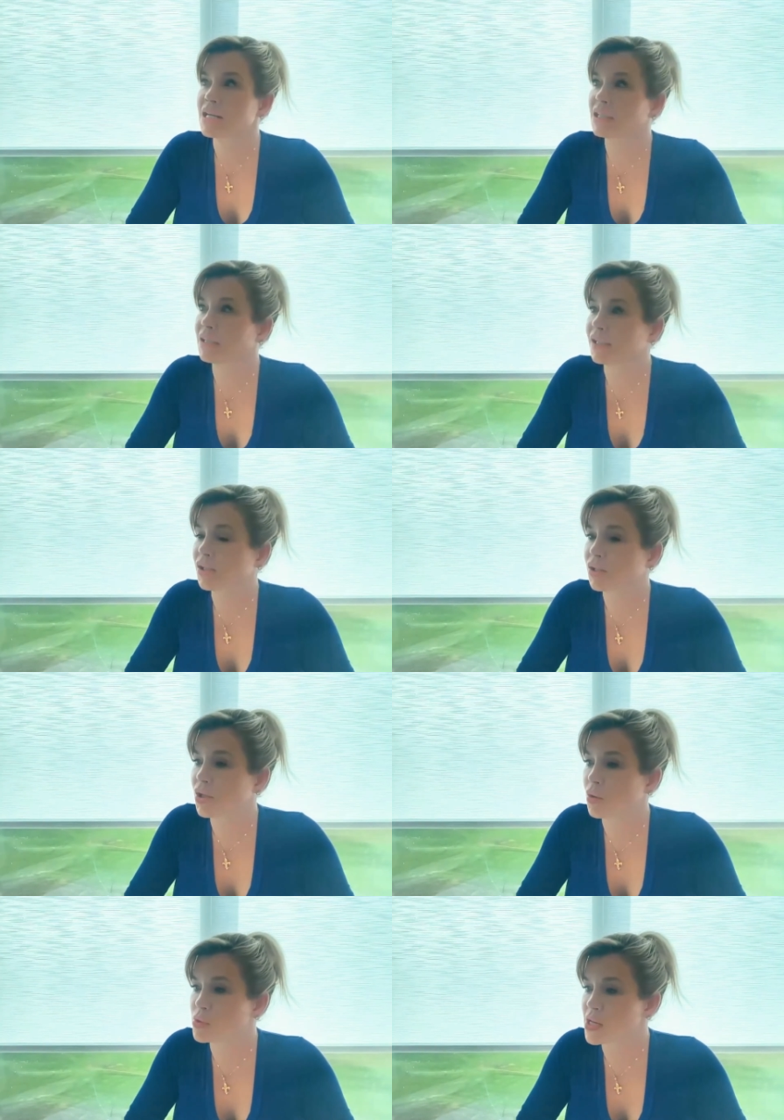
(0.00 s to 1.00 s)
and I think,
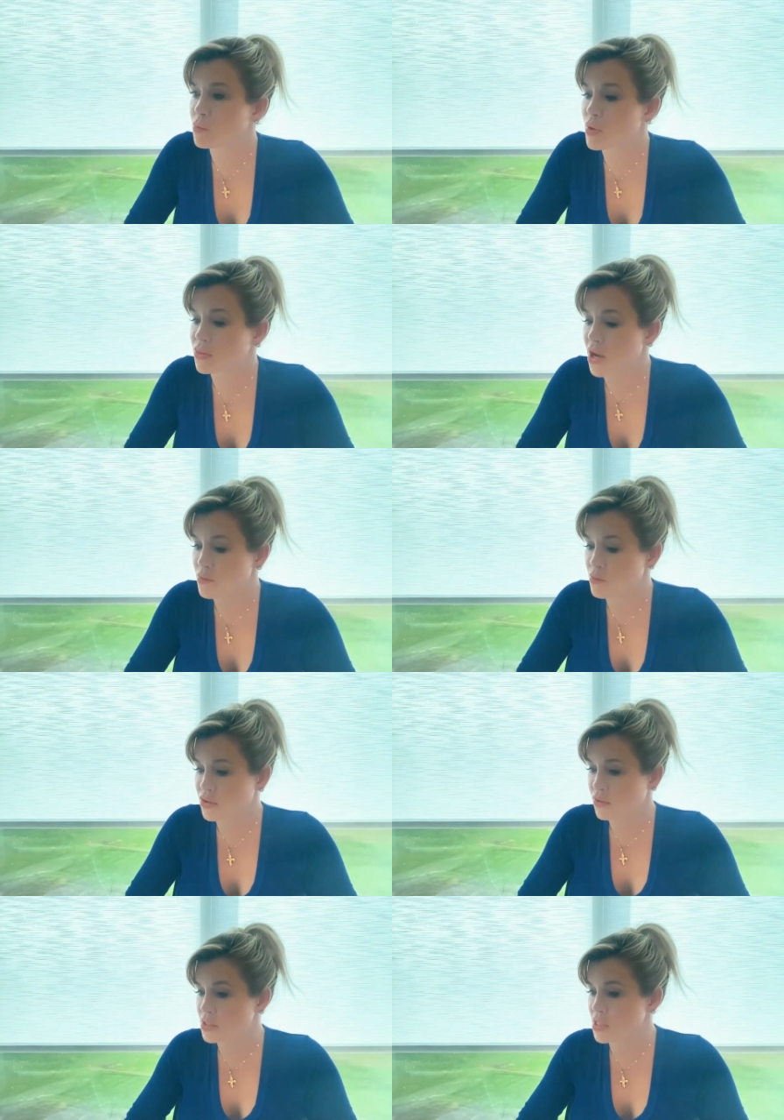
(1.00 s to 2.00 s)
when I
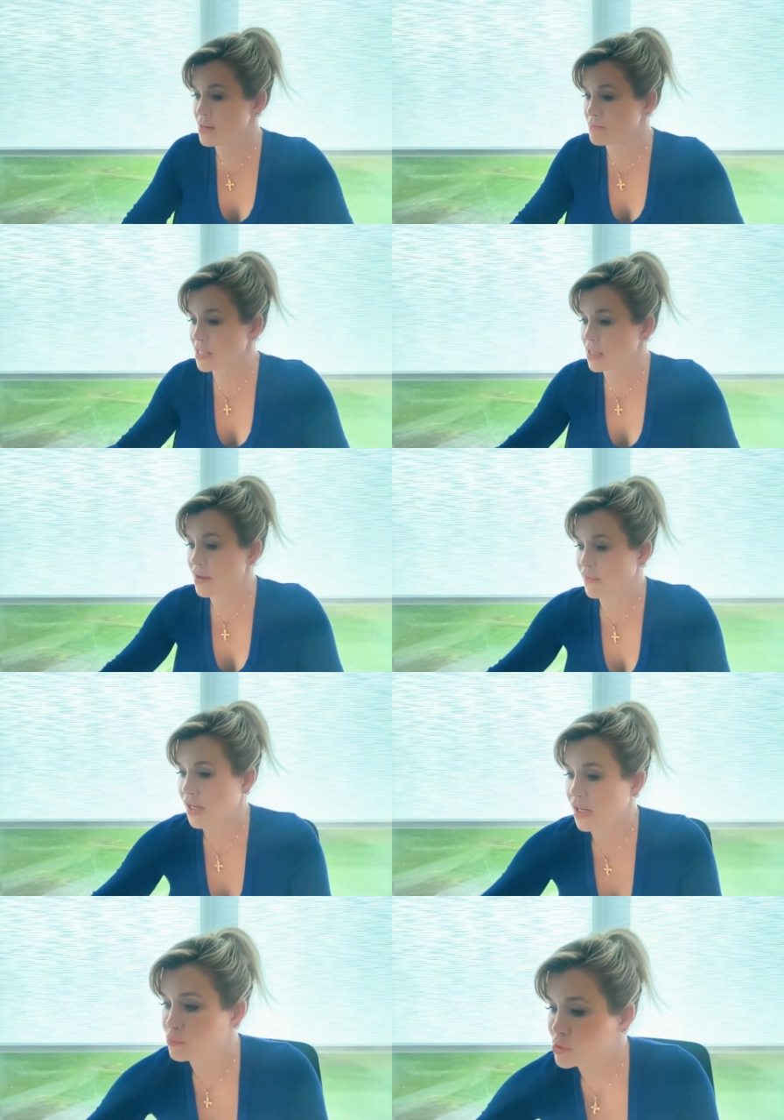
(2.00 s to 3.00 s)
went through a lot in my life. I had